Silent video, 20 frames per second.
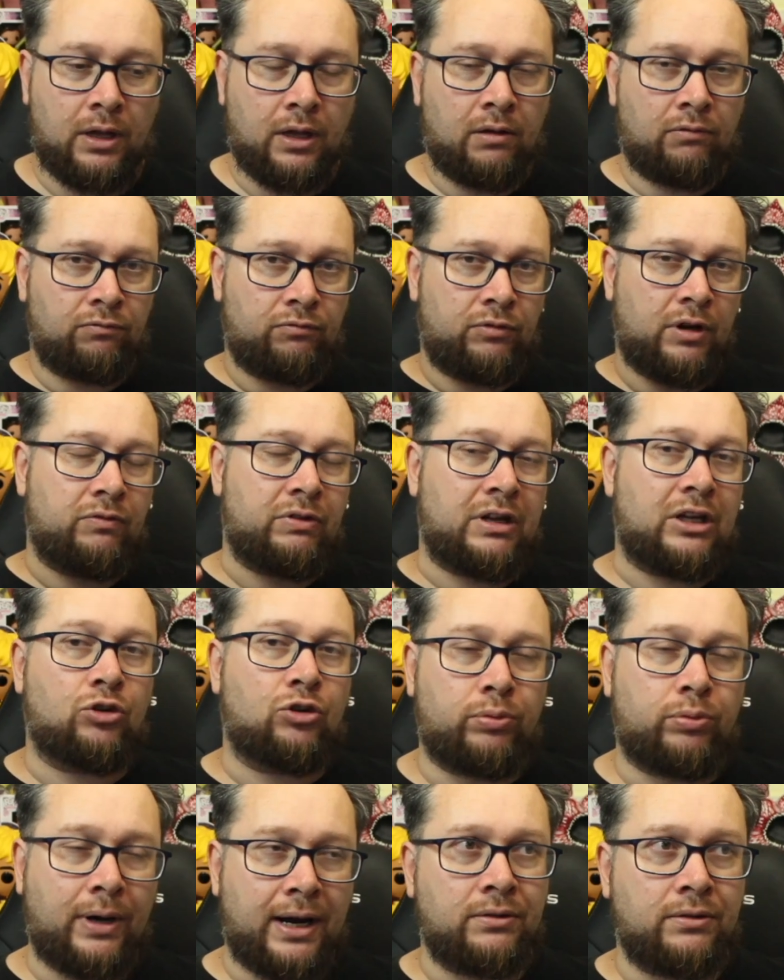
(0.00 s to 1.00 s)
Very
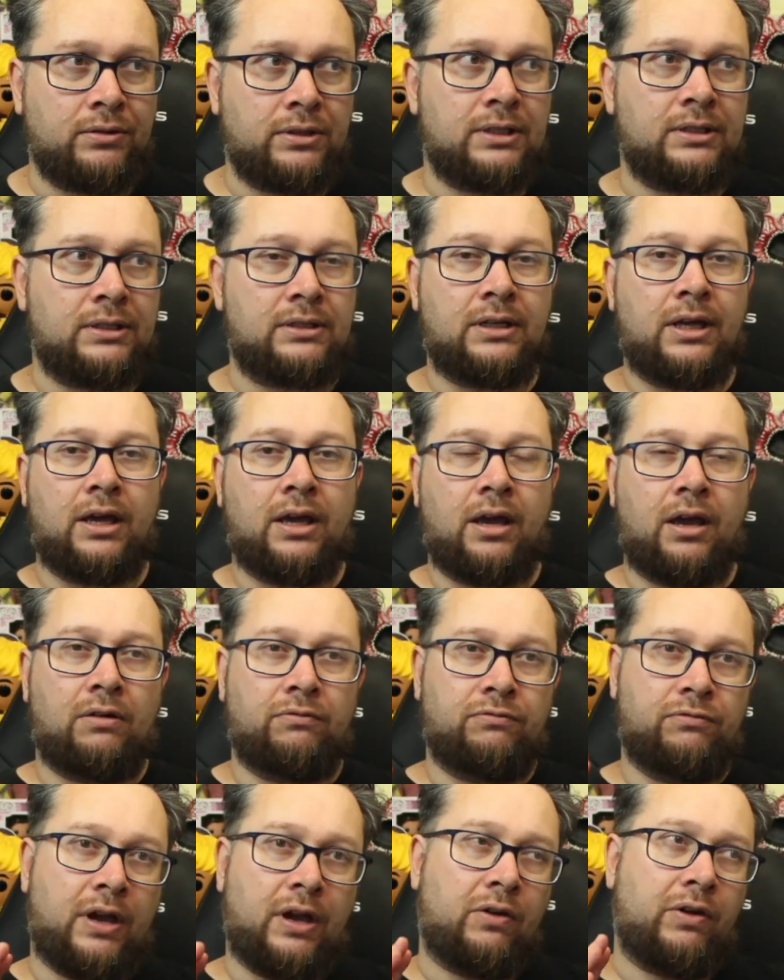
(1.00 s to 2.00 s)
grounded,
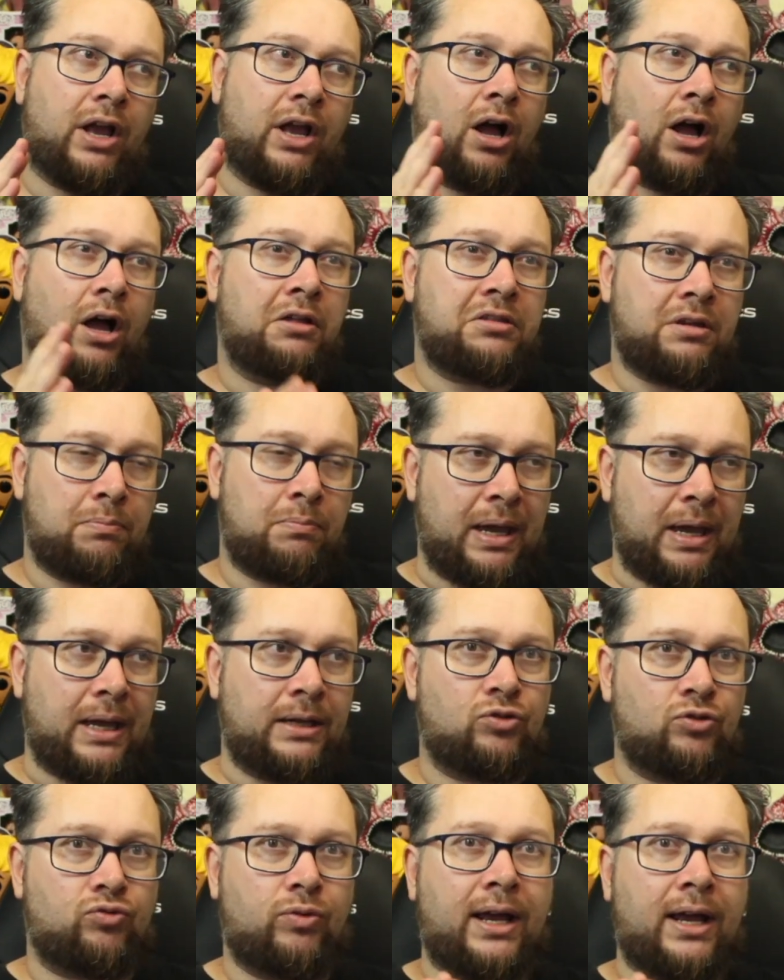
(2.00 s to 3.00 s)
very Arthur
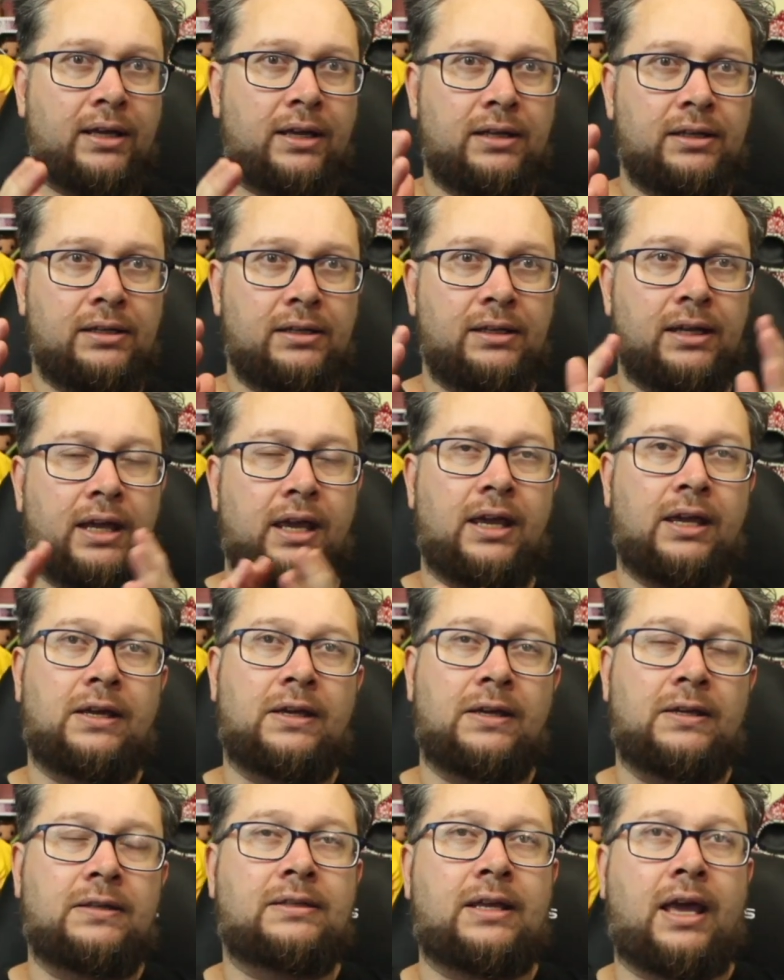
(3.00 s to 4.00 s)
Pendragon
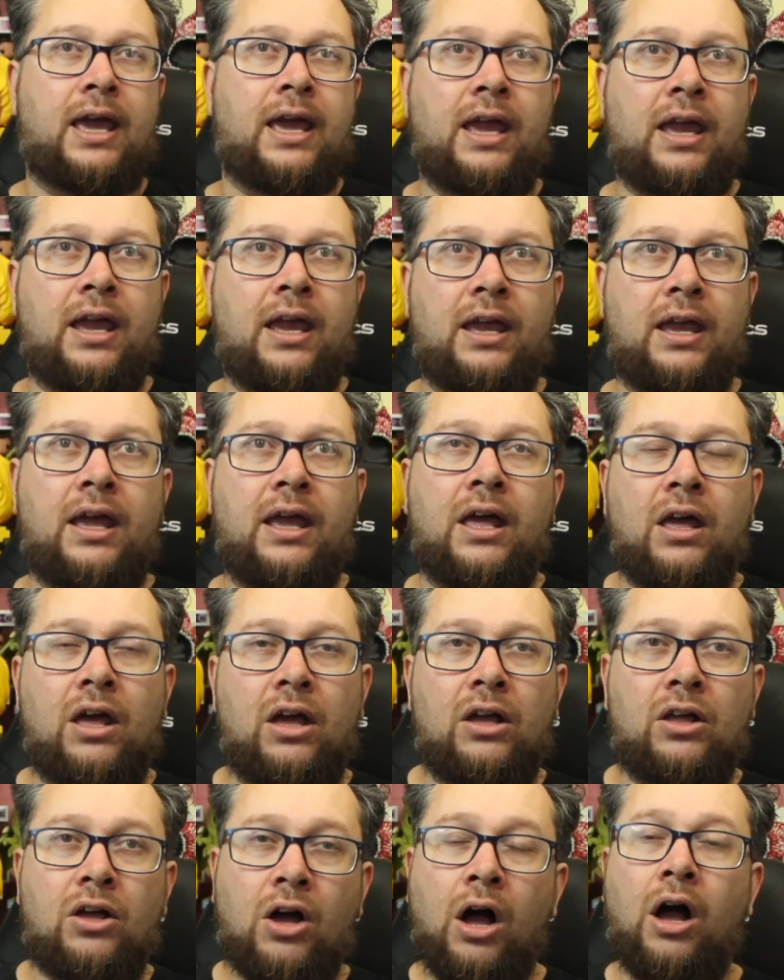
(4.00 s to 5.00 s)
is a
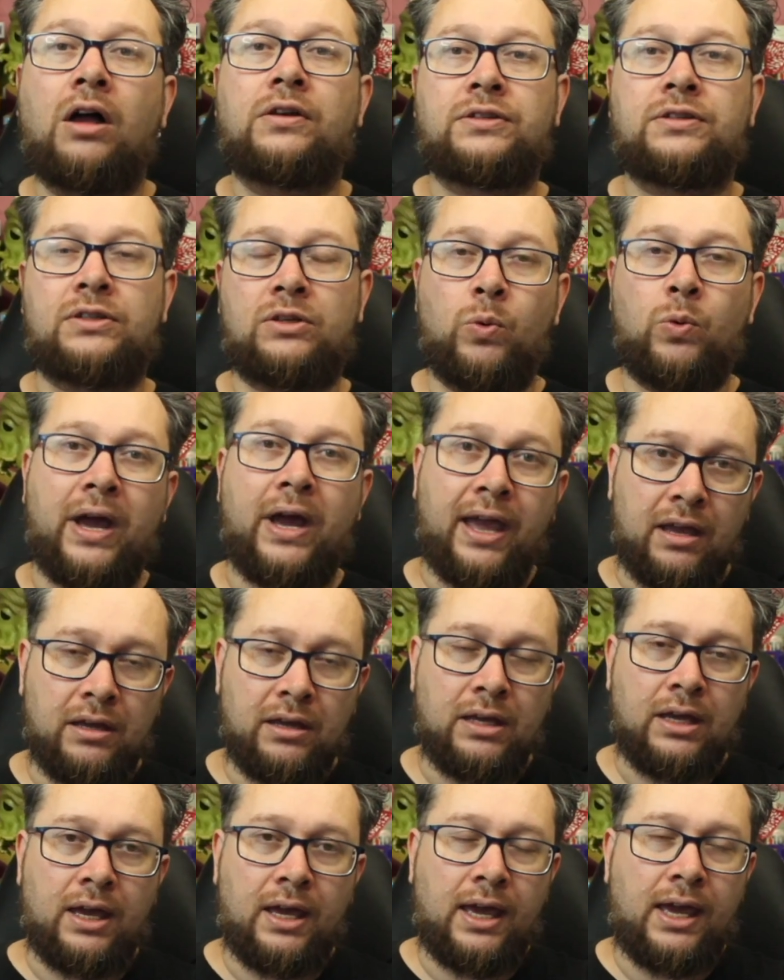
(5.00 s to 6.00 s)
castaway.
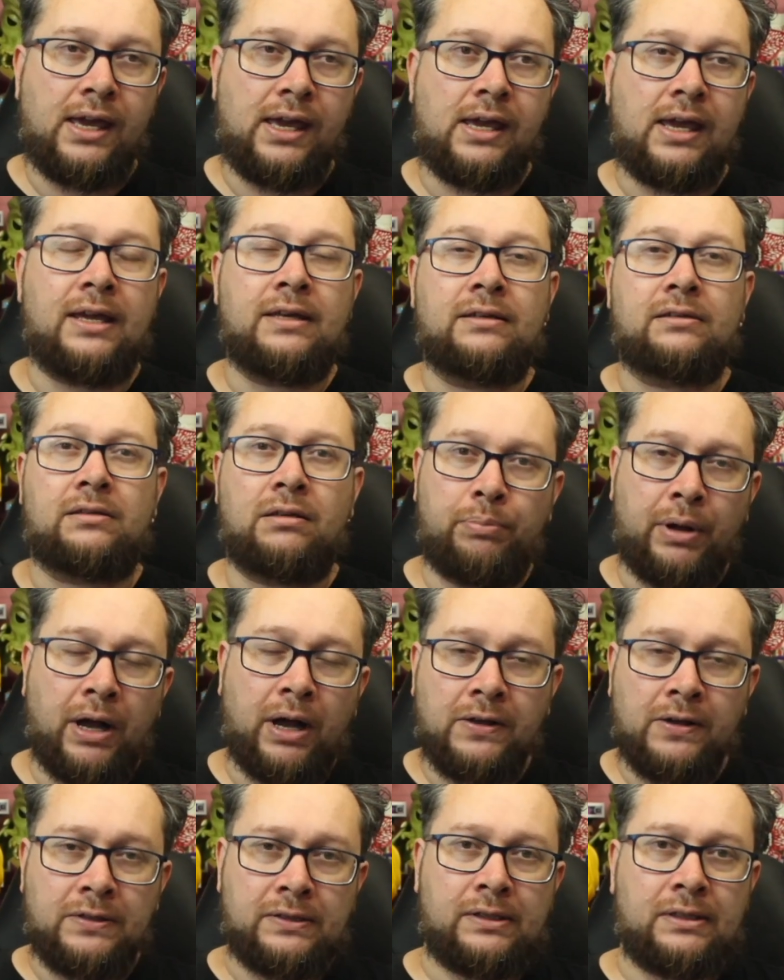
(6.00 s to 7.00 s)
He is the
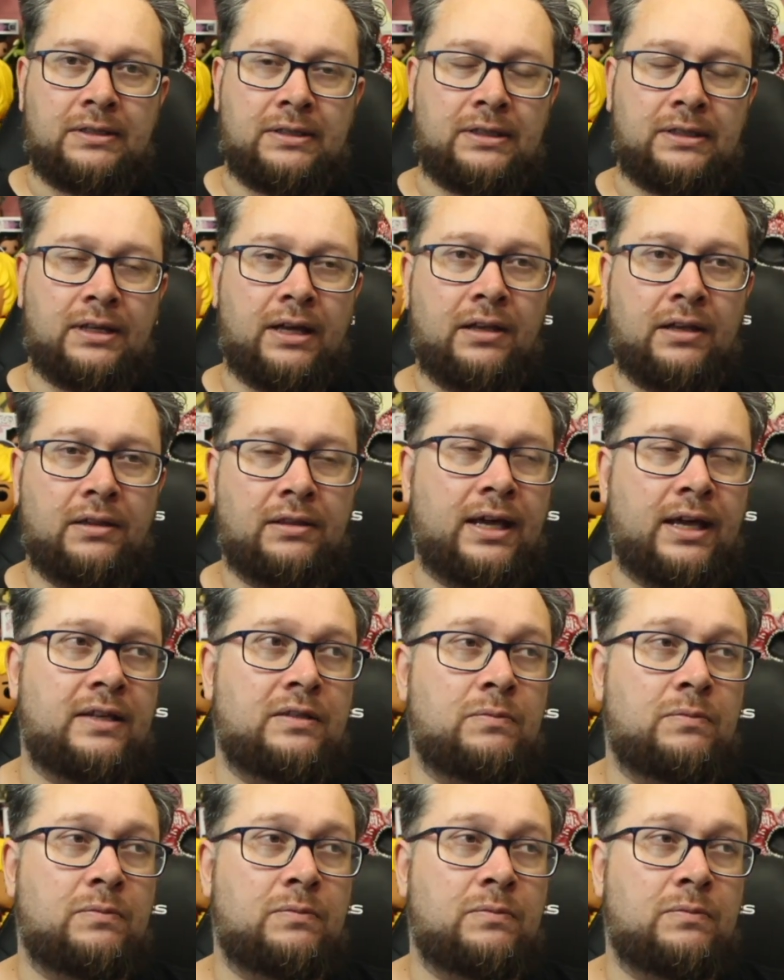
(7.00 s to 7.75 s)
bastard son that is